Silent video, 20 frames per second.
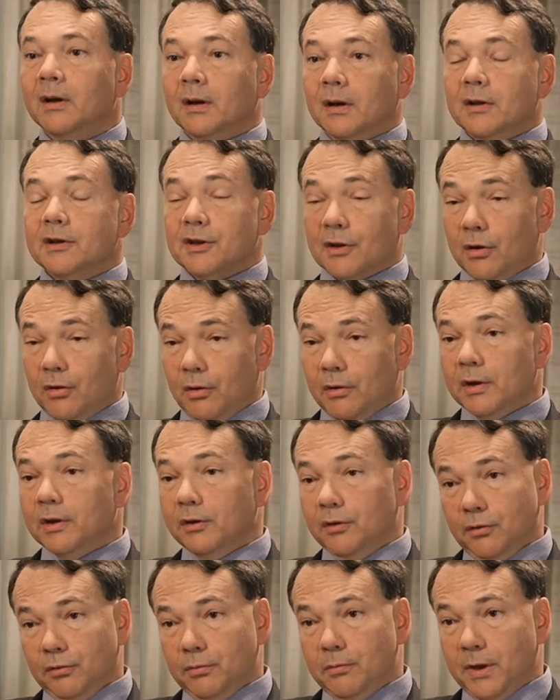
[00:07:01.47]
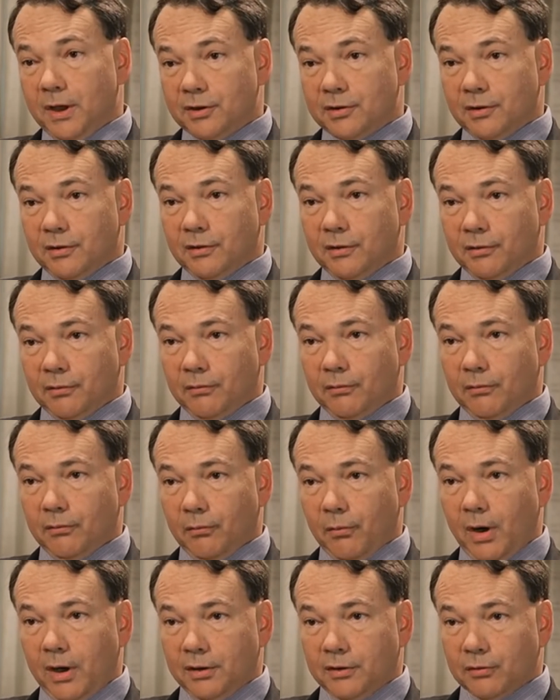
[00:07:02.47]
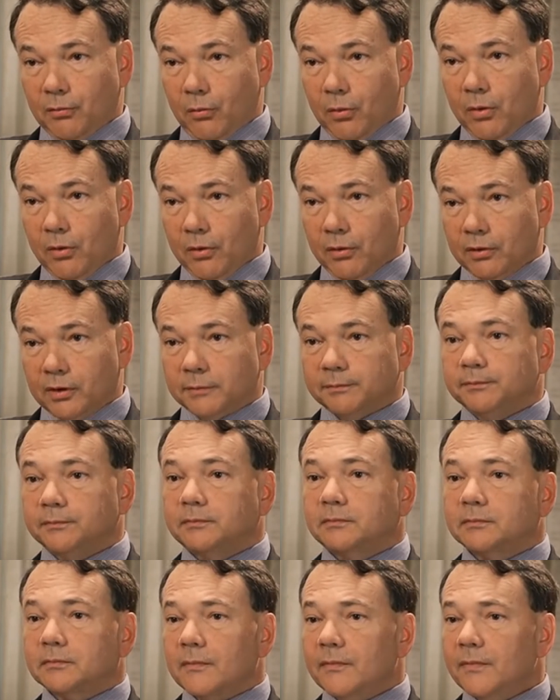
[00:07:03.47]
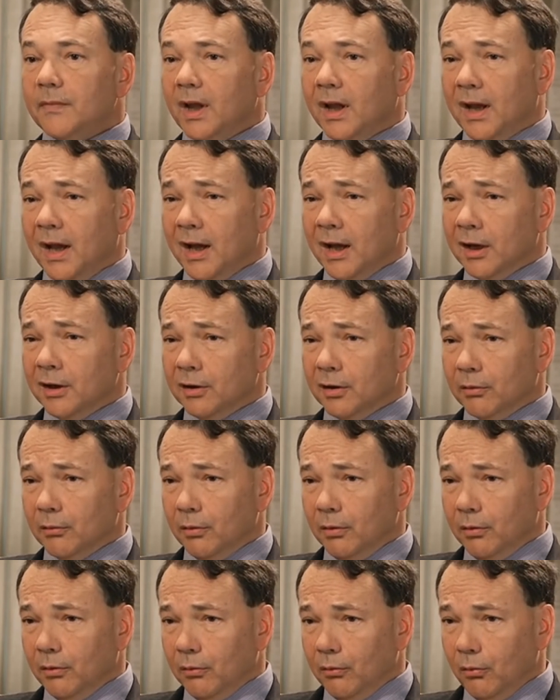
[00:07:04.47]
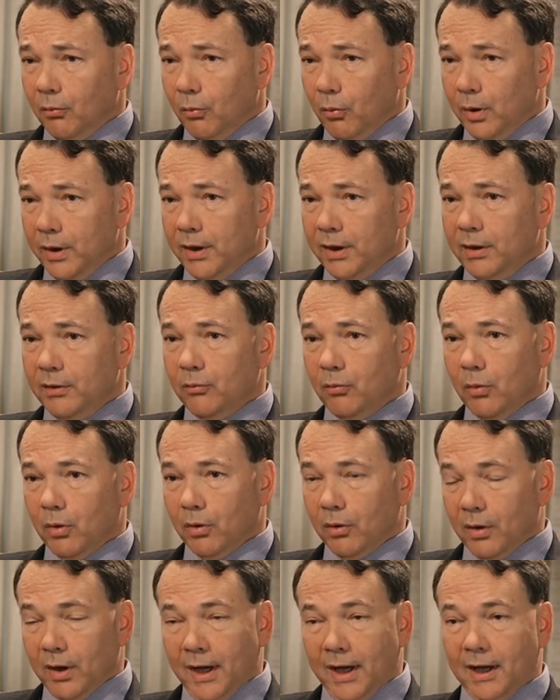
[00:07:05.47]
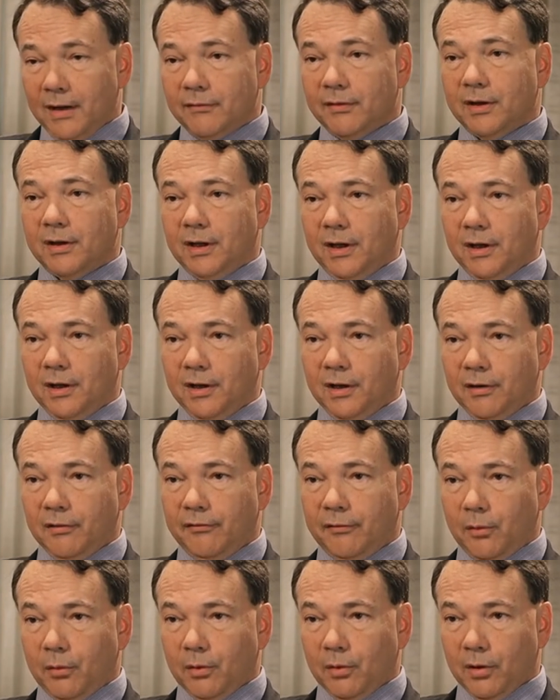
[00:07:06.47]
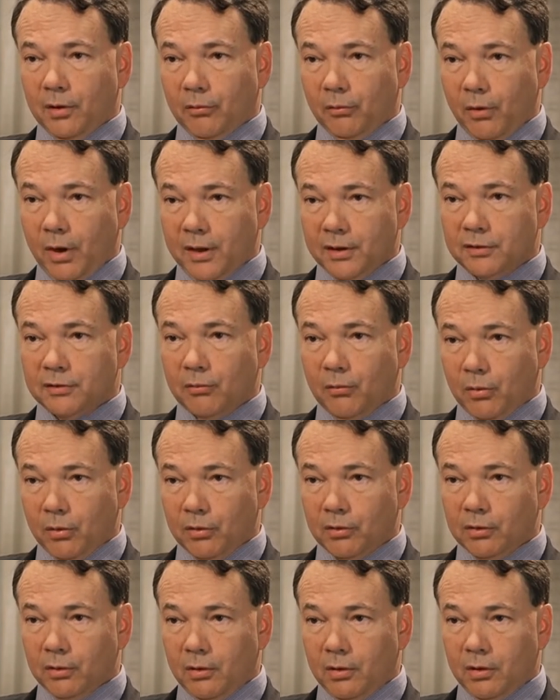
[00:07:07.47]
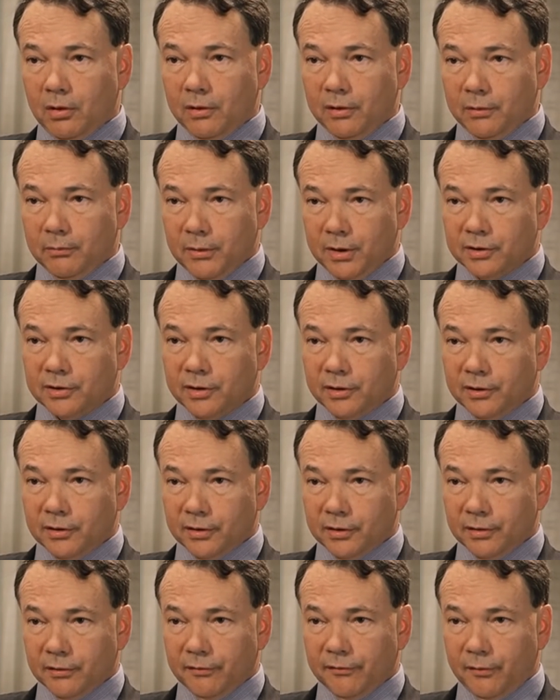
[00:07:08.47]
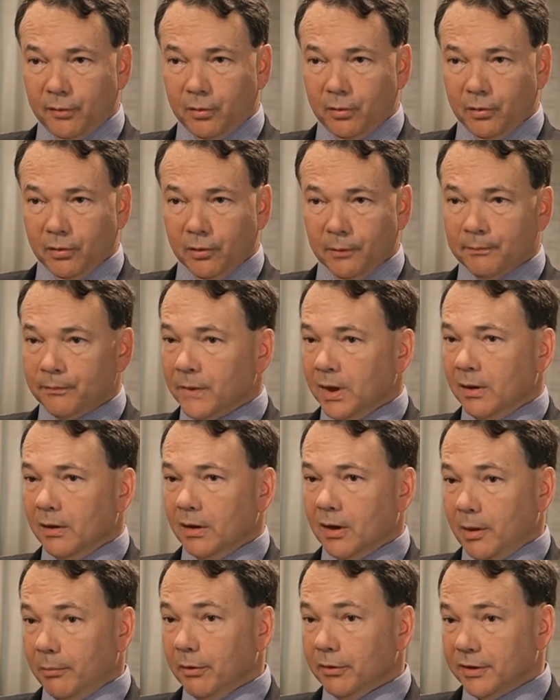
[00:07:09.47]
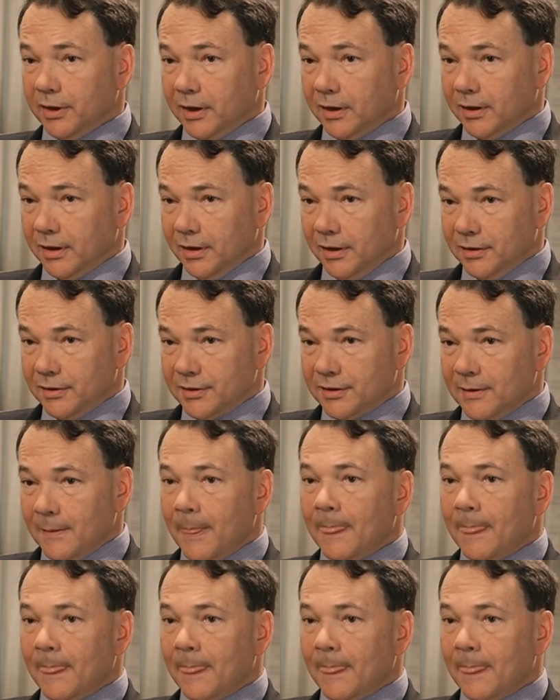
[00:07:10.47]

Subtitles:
So you mentioned right to work, and we were advocating for a right to work law in Michigan for a couple decades.